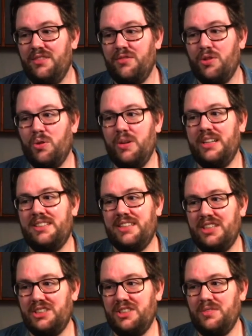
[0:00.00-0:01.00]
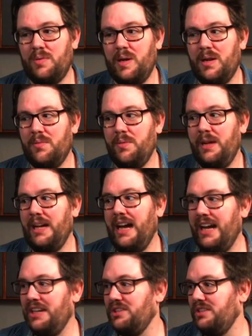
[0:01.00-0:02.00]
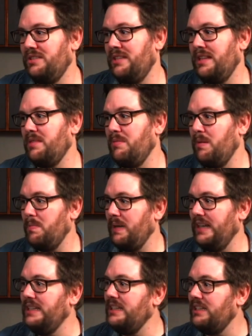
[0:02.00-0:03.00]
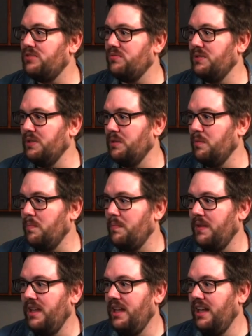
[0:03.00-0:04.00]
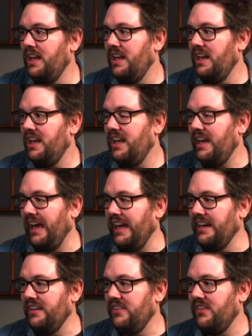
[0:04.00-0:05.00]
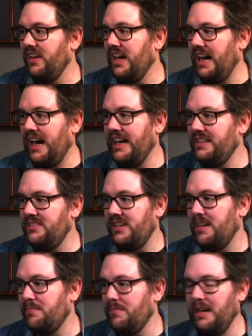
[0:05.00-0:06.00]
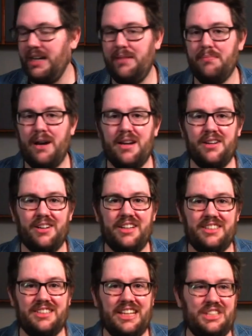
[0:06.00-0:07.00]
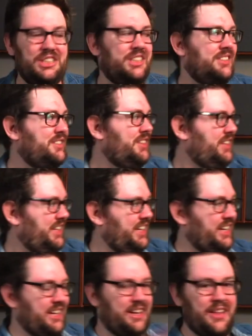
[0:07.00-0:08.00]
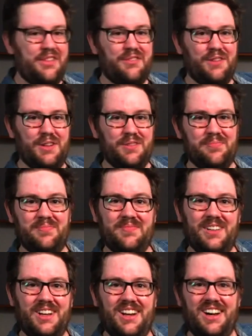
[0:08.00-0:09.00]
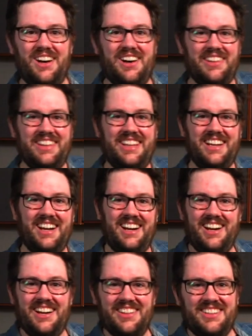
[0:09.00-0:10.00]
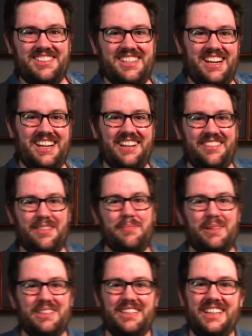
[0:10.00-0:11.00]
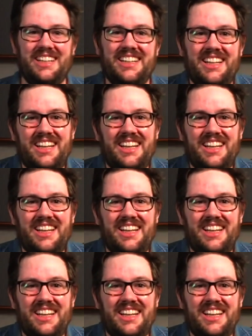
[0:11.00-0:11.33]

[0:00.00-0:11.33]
recording session where I actually set them up in this room, and I set up my monitoring station in another room on the other side of the building.